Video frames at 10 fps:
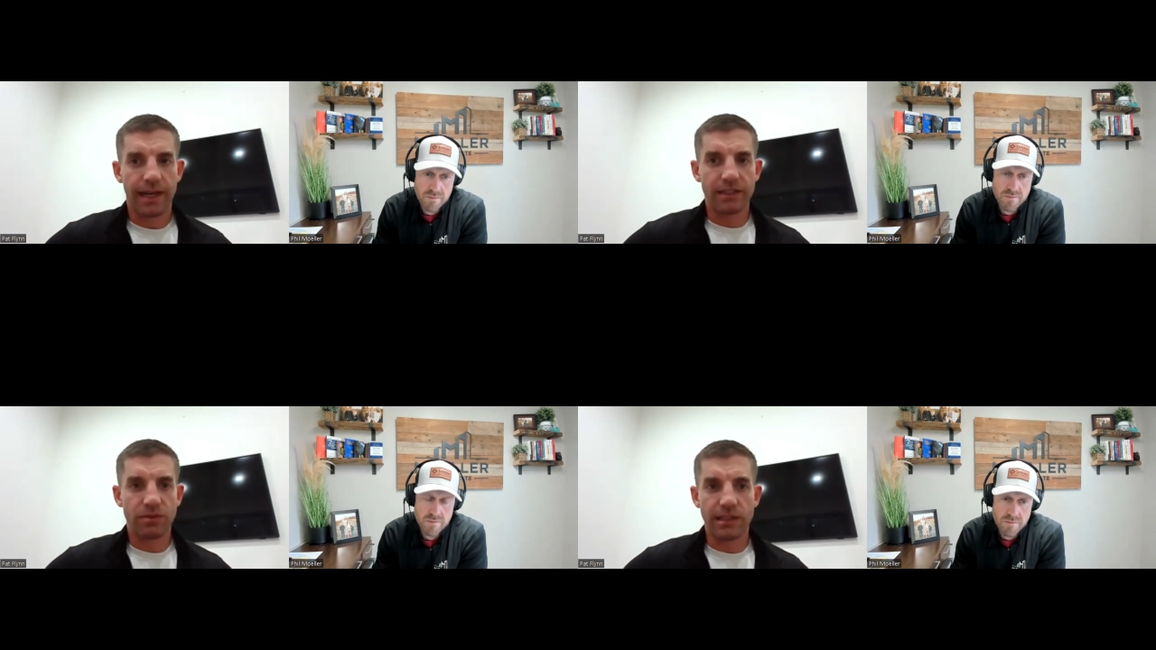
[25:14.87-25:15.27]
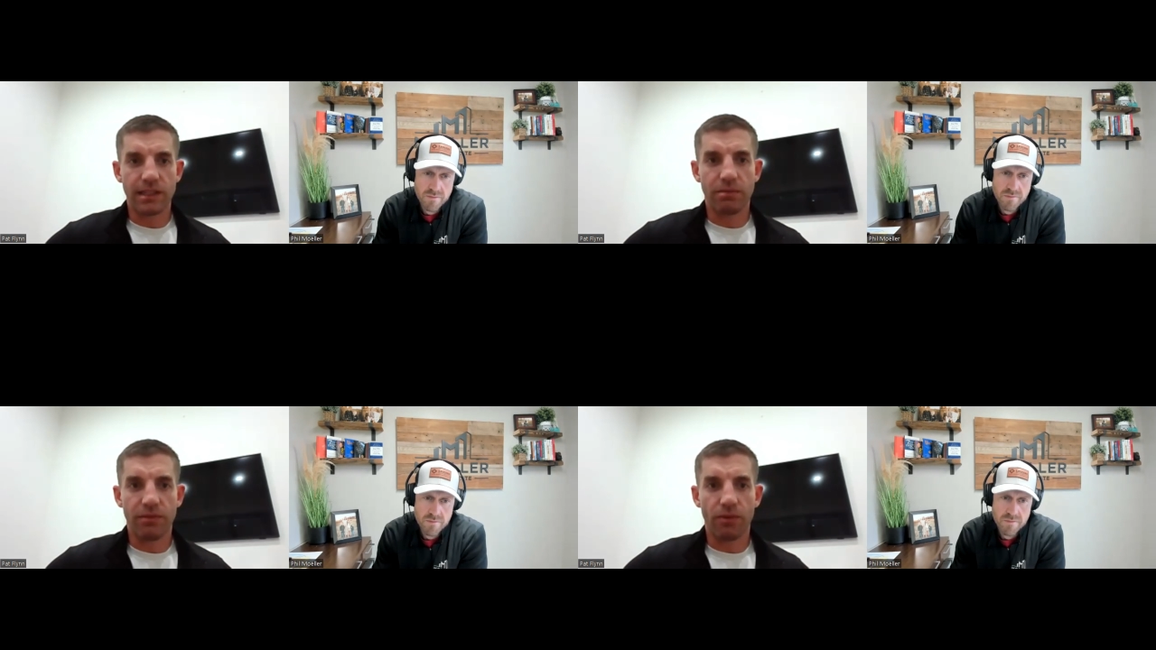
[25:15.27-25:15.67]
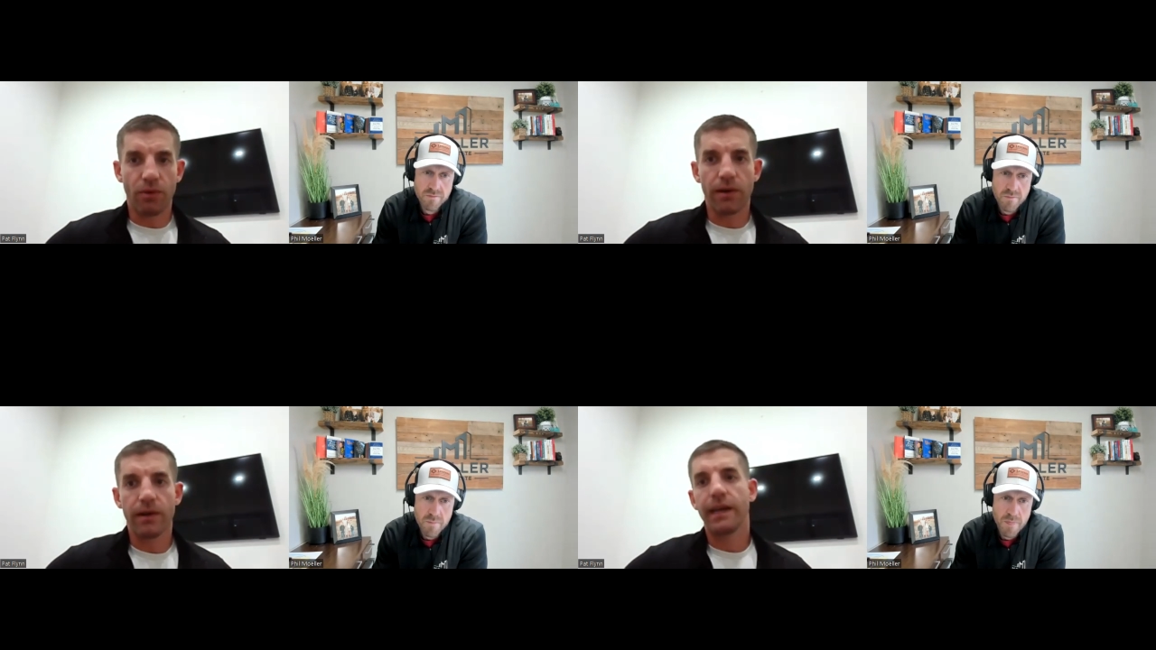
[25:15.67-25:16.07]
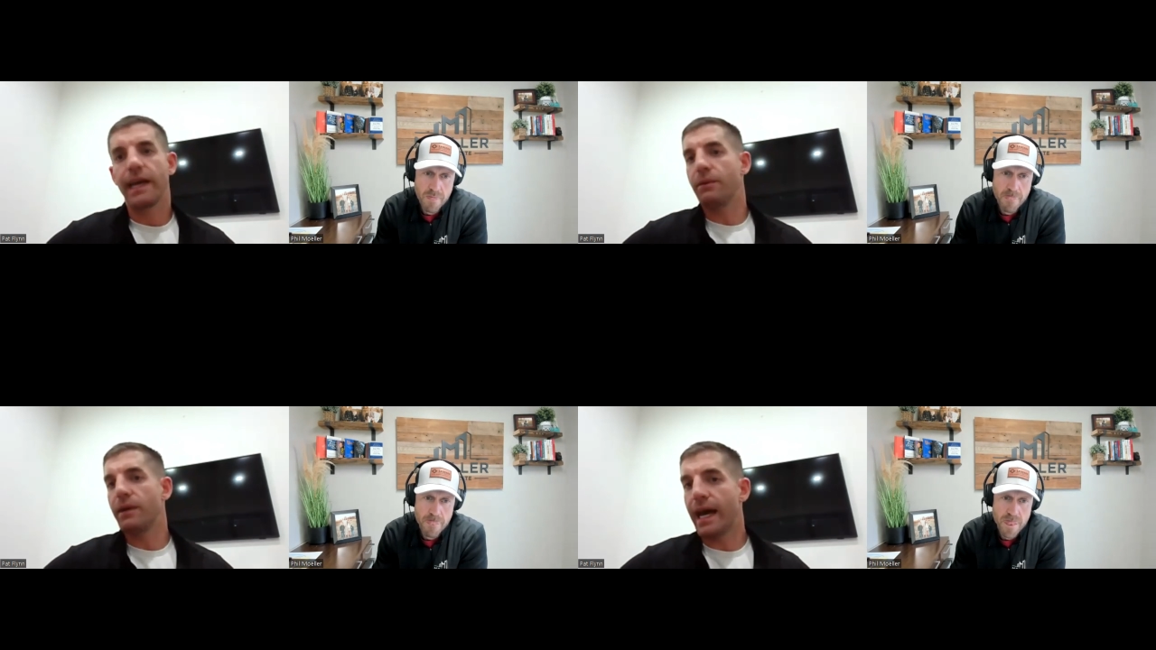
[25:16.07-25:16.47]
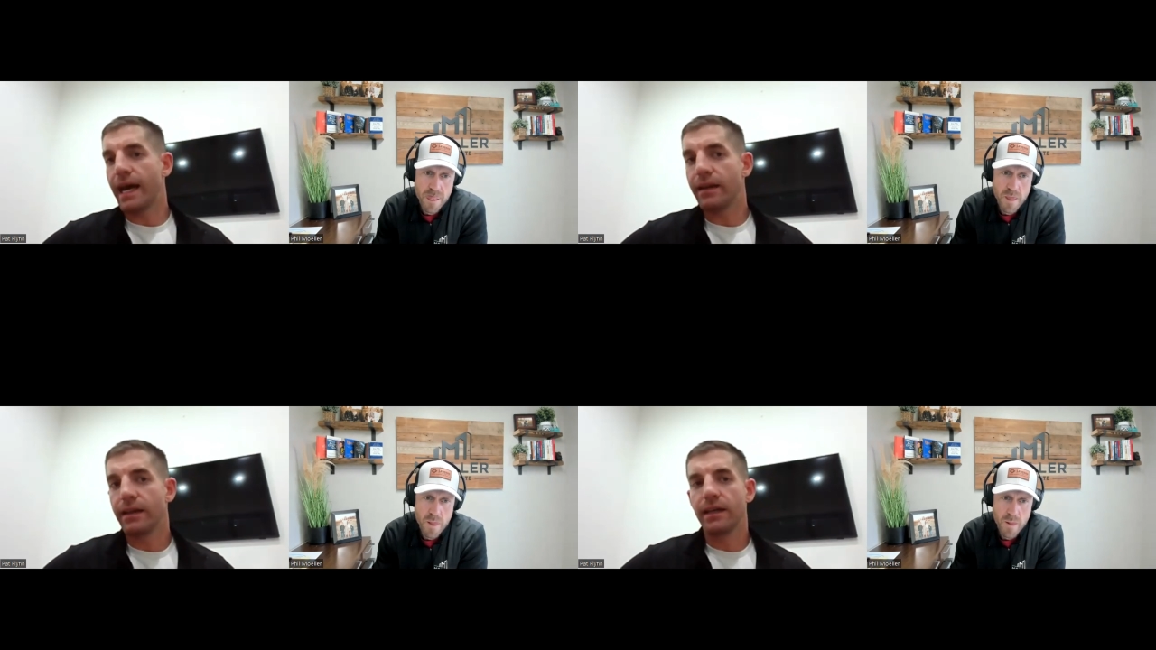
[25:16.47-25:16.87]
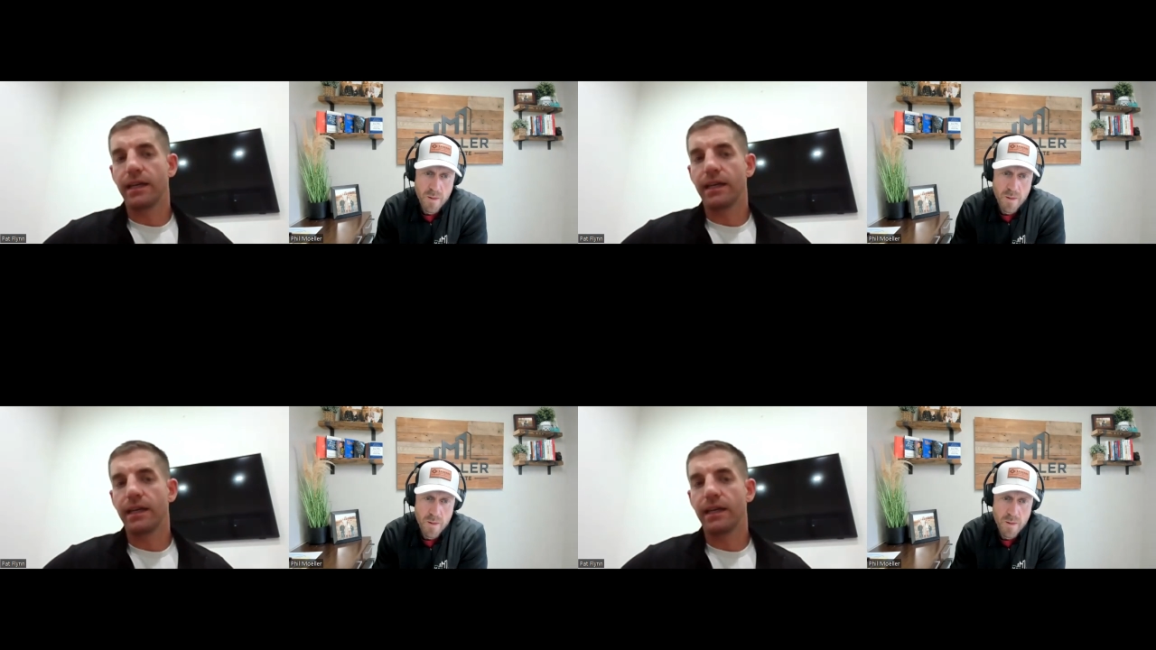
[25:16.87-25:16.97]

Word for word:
Speaker 1: as we did before, and we had